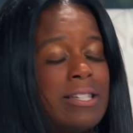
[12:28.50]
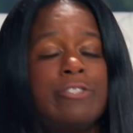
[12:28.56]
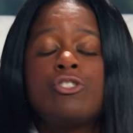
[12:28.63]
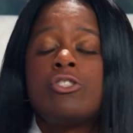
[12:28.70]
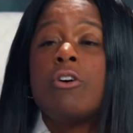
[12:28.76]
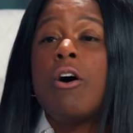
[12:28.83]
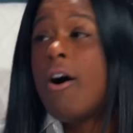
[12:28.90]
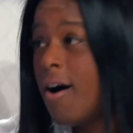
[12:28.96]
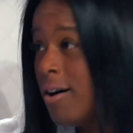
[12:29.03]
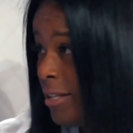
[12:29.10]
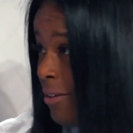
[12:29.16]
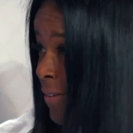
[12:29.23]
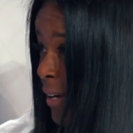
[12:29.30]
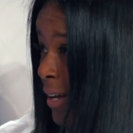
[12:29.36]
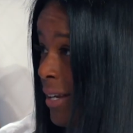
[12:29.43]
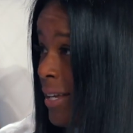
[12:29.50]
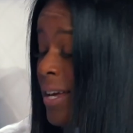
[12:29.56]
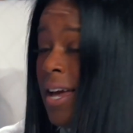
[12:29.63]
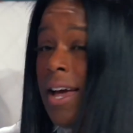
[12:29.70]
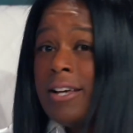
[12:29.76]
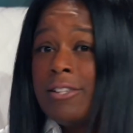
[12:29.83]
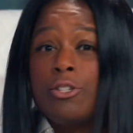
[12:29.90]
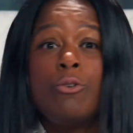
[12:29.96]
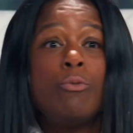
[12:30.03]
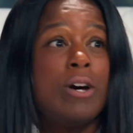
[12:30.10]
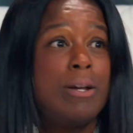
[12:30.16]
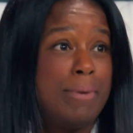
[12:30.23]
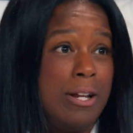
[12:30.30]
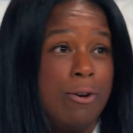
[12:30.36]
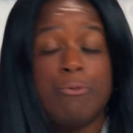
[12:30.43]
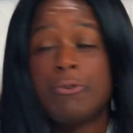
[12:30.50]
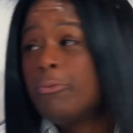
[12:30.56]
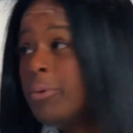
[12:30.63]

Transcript: and just all of it. So one minute we're